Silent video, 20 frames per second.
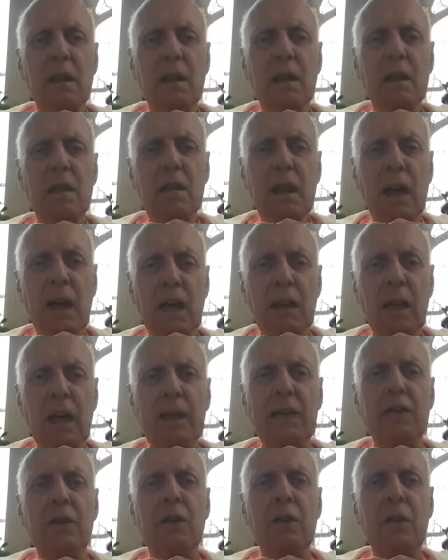yeah. i yeah.
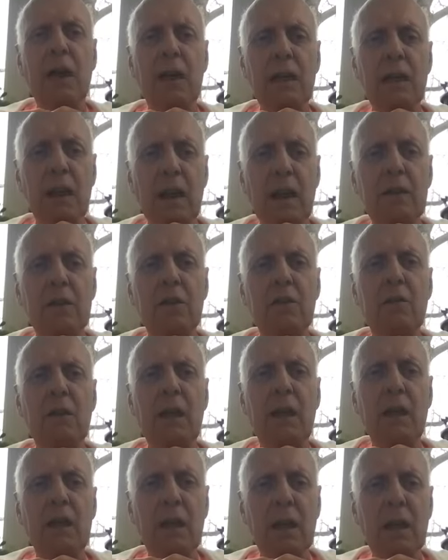like i like you
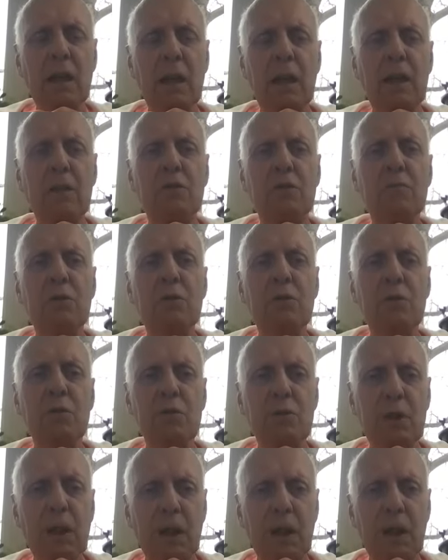anne i like what you
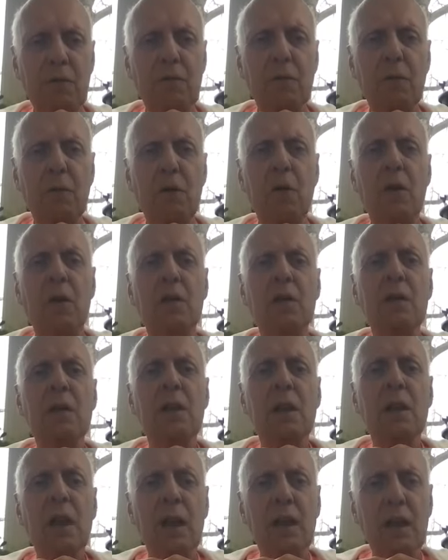oh, stand for
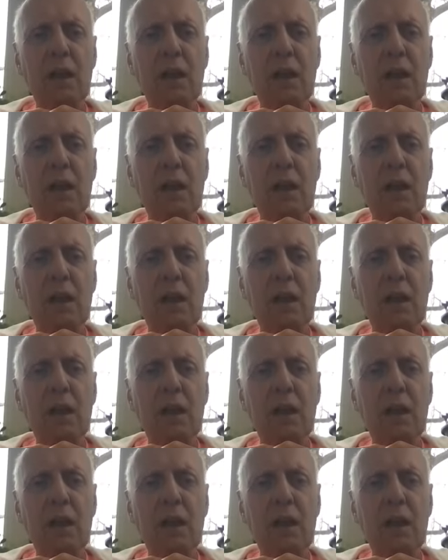you.